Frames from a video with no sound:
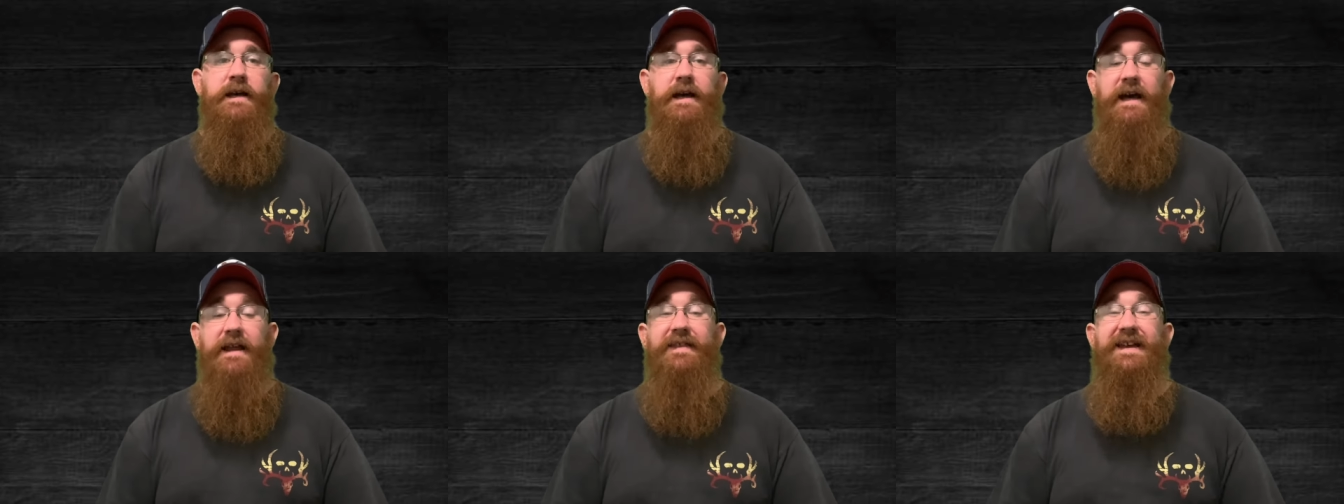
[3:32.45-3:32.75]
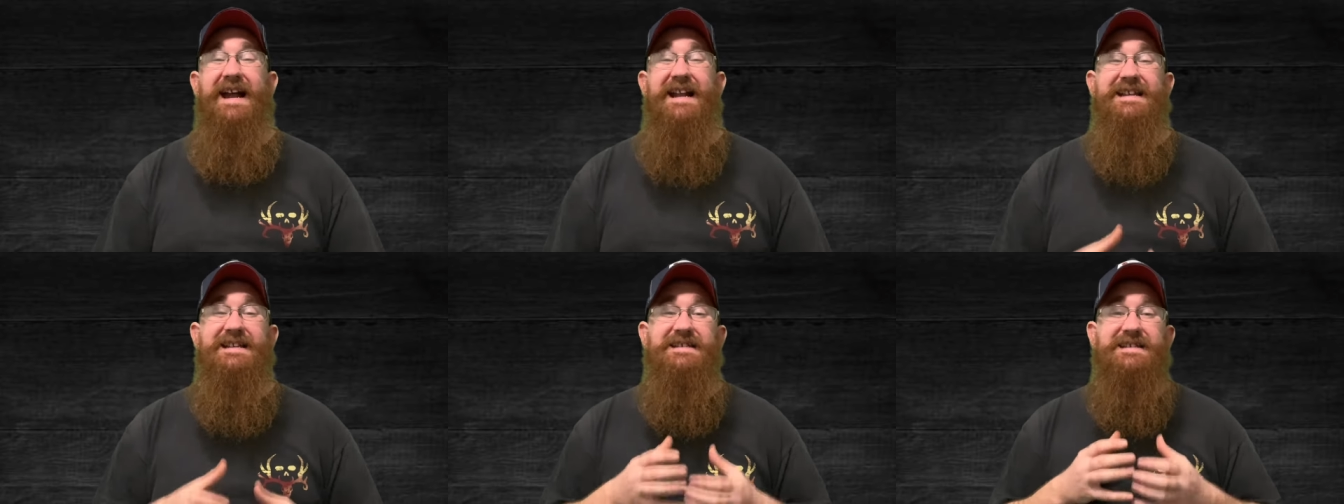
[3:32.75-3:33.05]
and
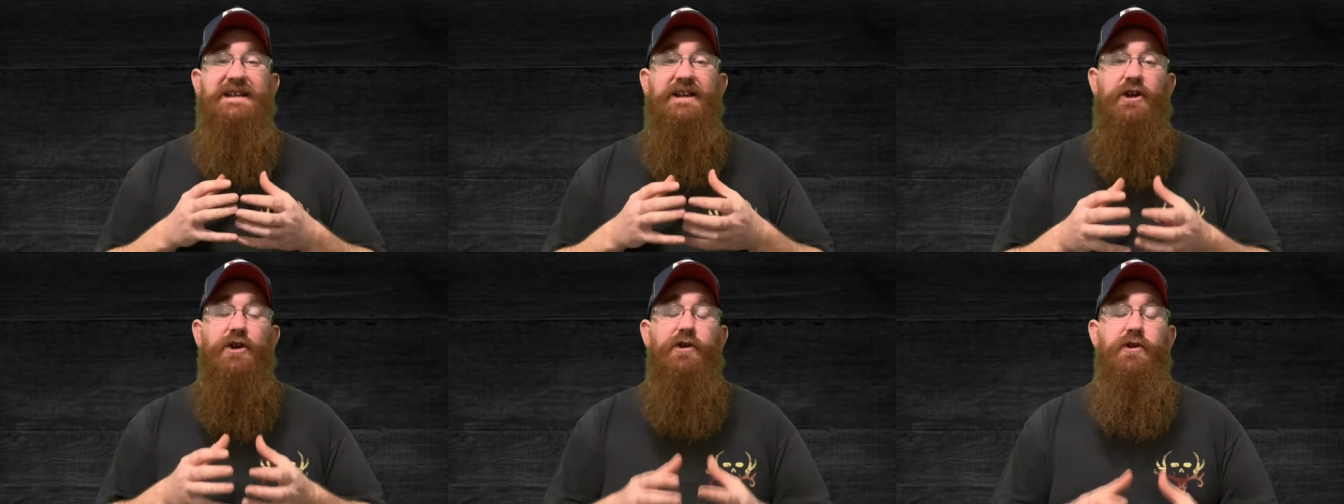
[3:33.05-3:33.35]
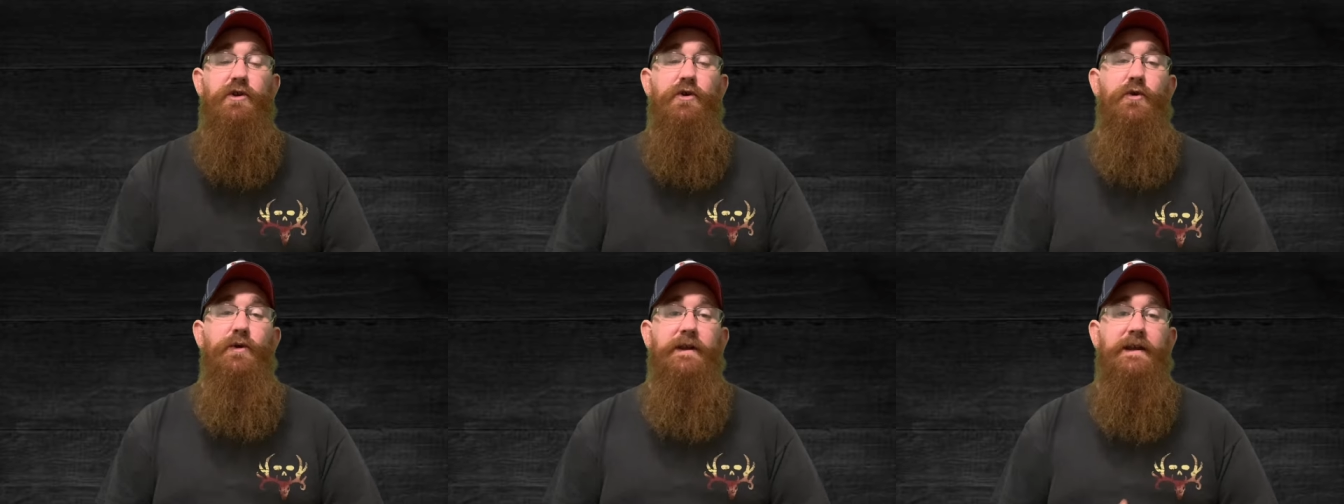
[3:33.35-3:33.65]
that is
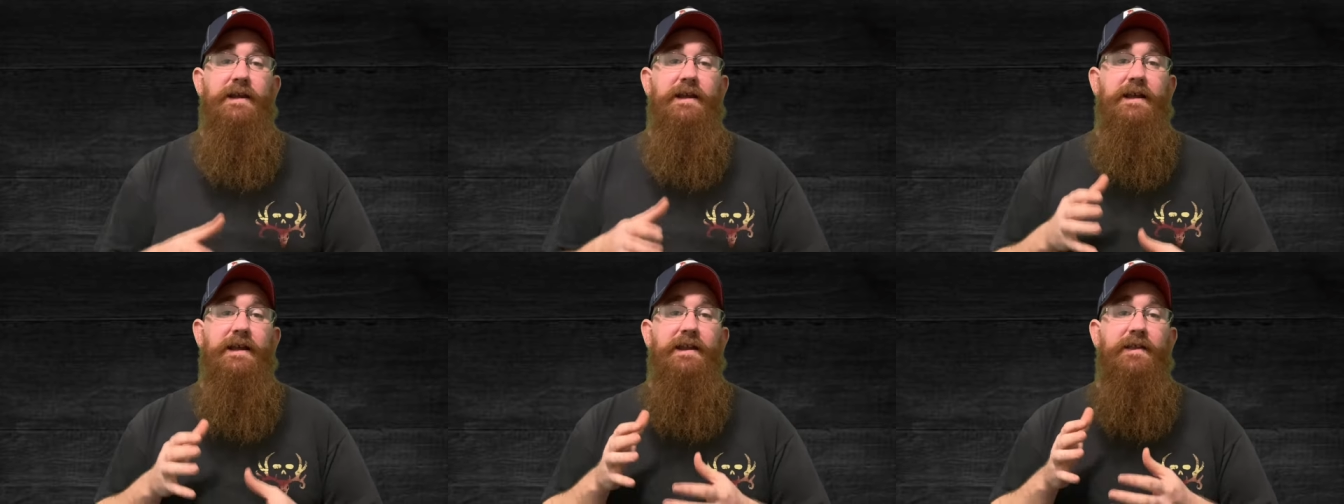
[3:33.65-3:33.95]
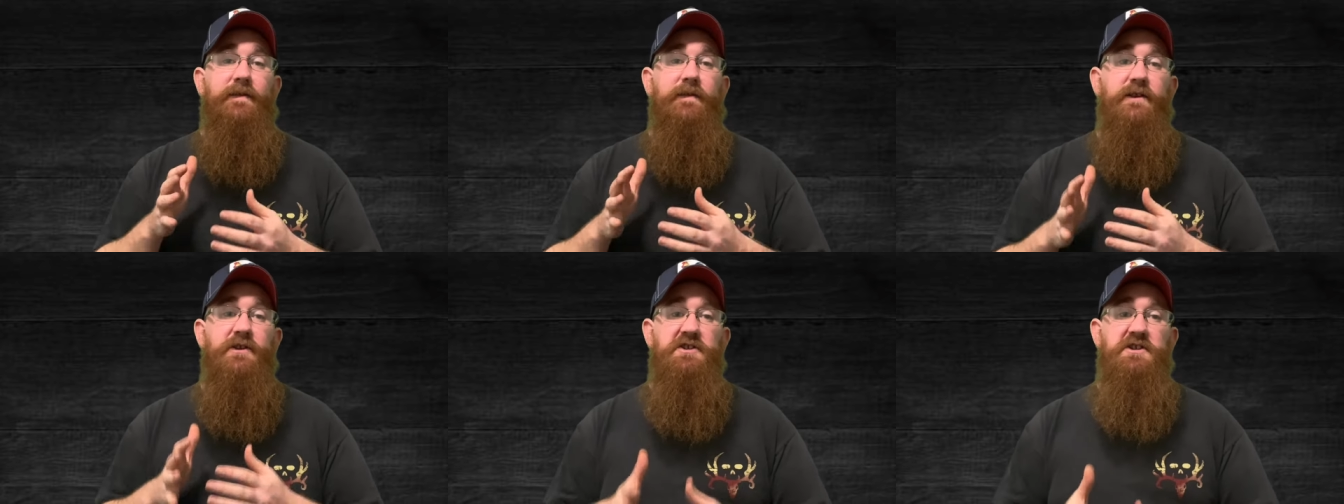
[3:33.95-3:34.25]
including
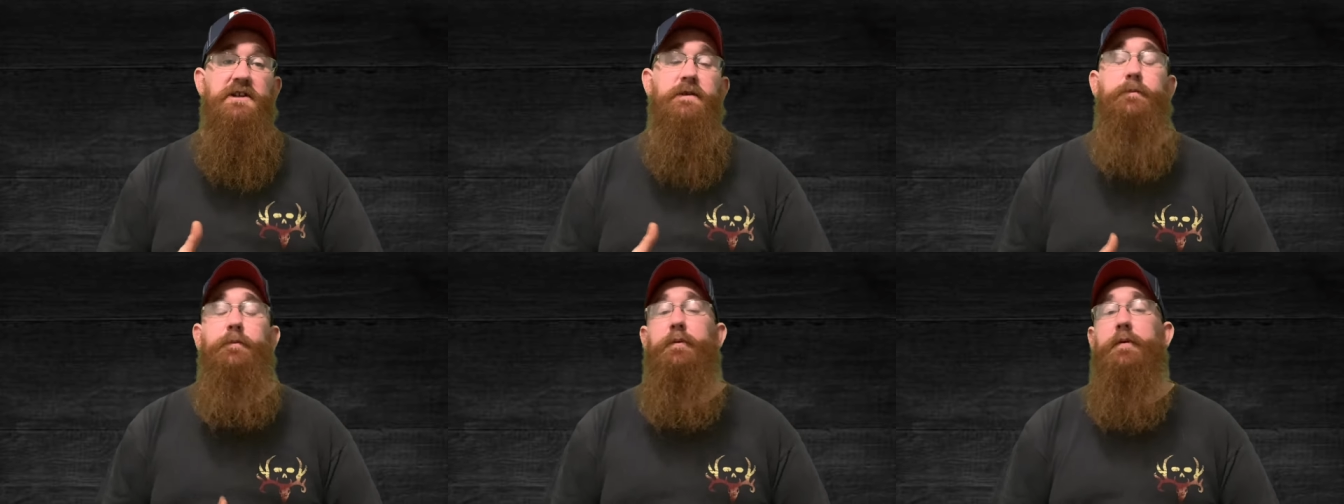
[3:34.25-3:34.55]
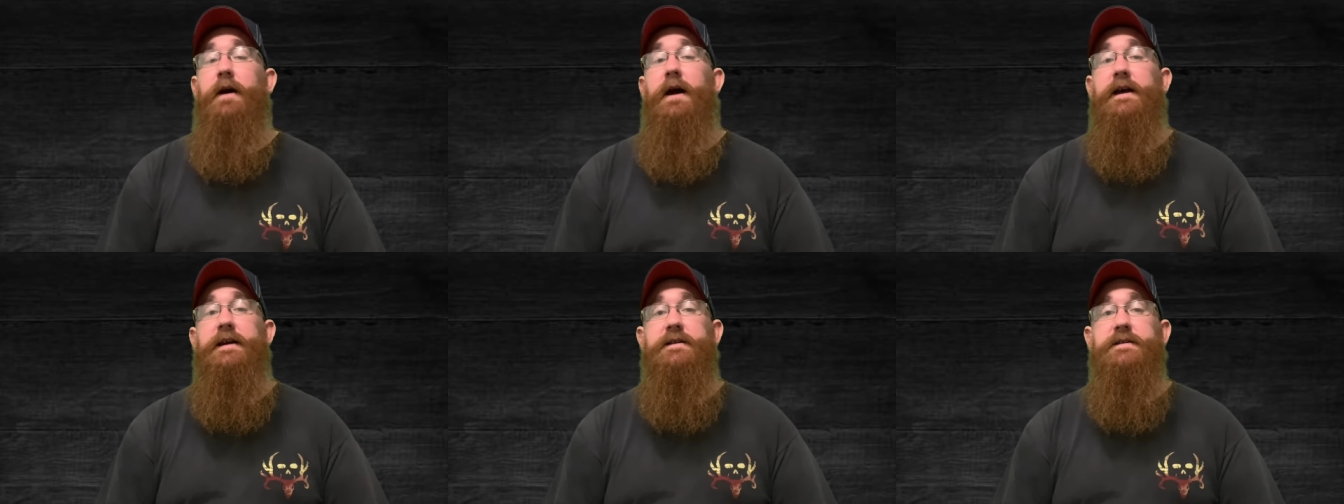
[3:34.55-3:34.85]
the Jeep
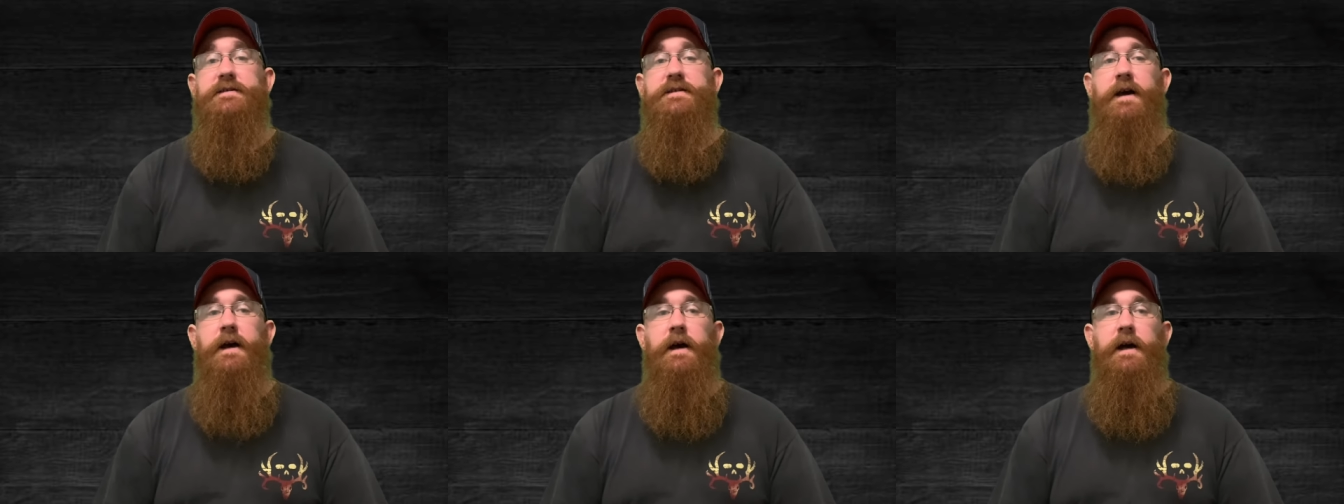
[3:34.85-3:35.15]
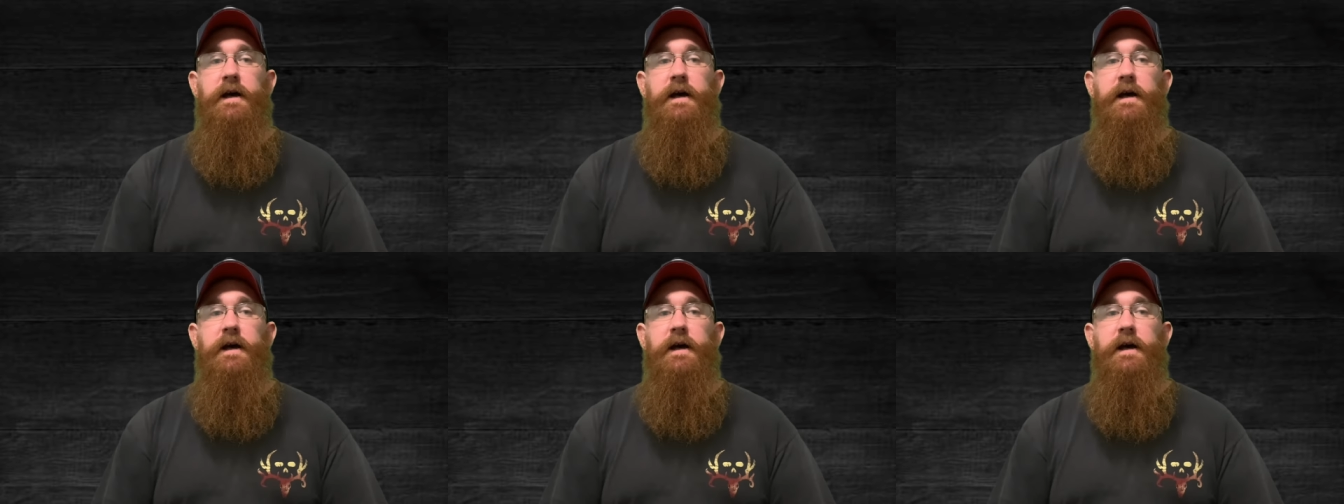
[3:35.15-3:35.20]
price.